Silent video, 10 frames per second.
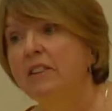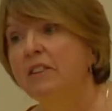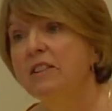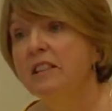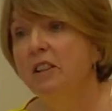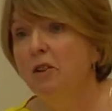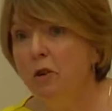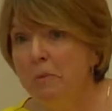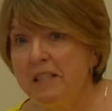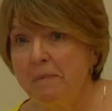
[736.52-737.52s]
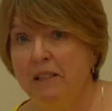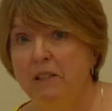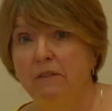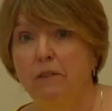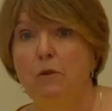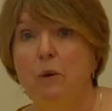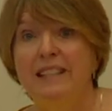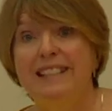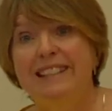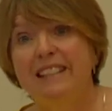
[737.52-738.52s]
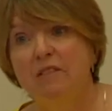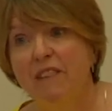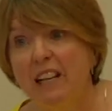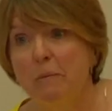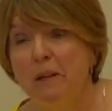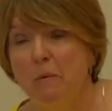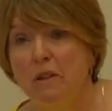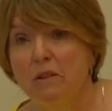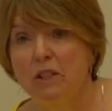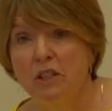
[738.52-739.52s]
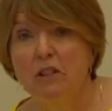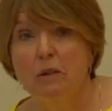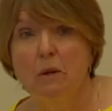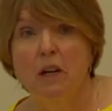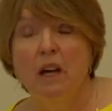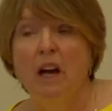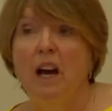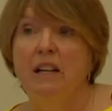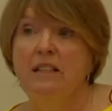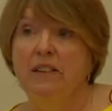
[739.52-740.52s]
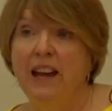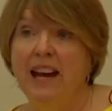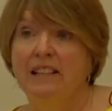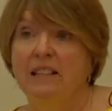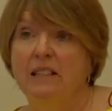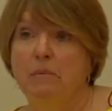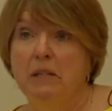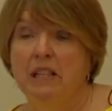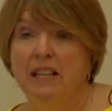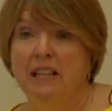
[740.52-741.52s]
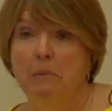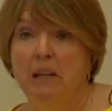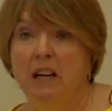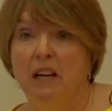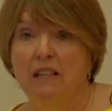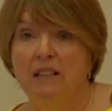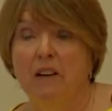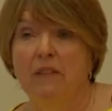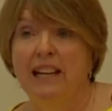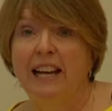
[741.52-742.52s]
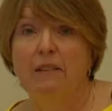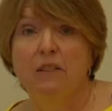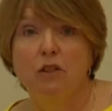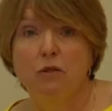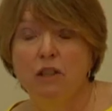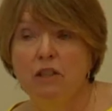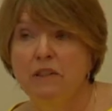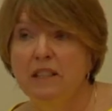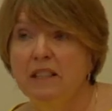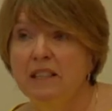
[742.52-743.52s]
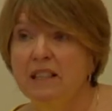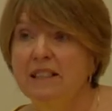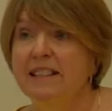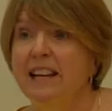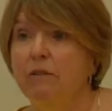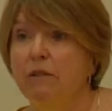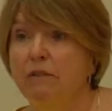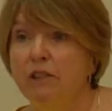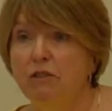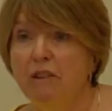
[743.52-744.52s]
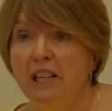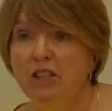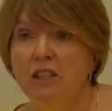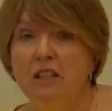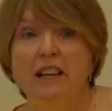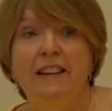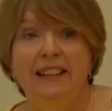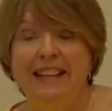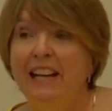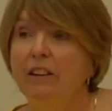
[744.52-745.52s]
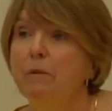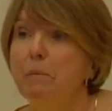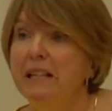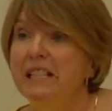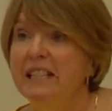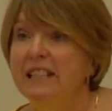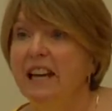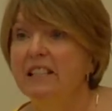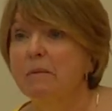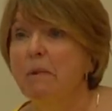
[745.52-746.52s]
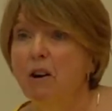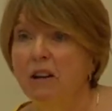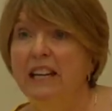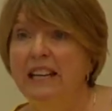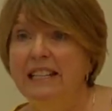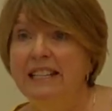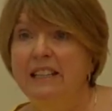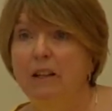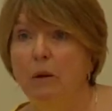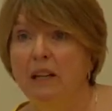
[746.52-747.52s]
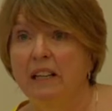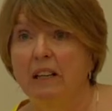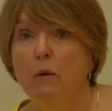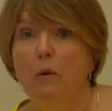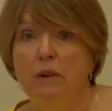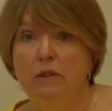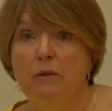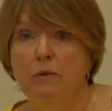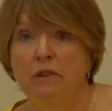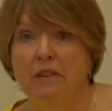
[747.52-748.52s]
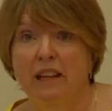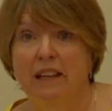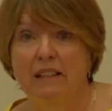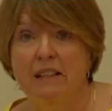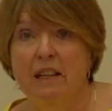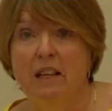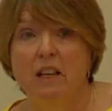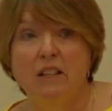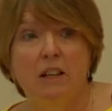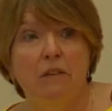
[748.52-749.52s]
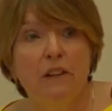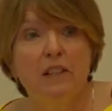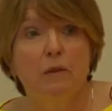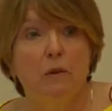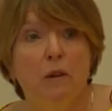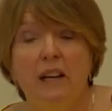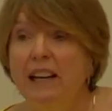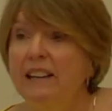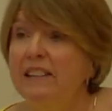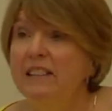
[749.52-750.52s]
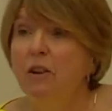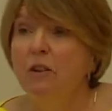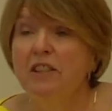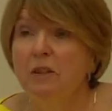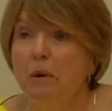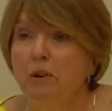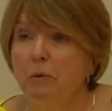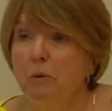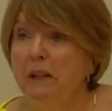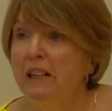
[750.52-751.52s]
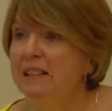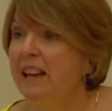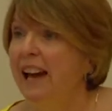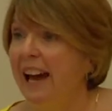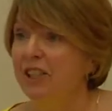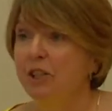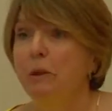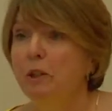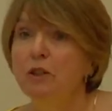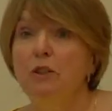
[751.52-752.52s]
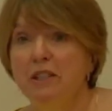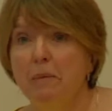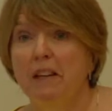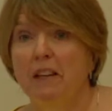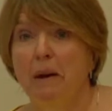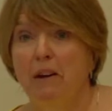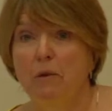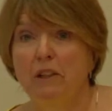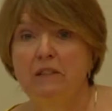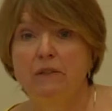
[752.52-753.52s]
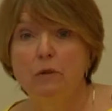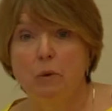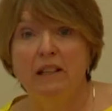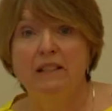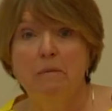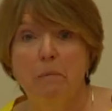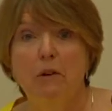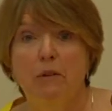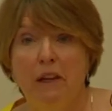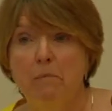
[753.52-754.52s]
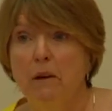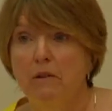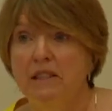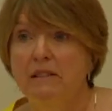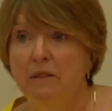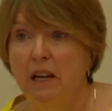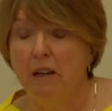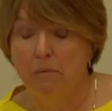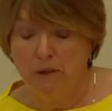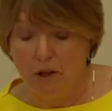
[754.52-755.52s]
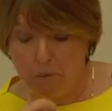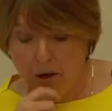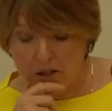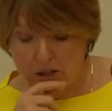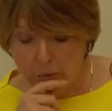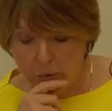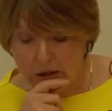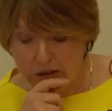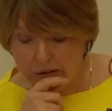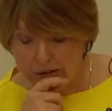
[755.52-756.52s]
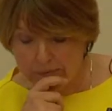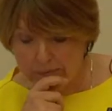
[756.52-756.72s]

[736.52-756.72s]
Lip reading: There's an enormous amount of food waste in the developing world too. And that is particularly because of the lack of storage facilities, the lack of refrigeration, the lack of ability to get to market easily and quickly, all those sorts of things. So first of all, this is not so impossible, because actually we could do something about all this food waste in both parts of the world.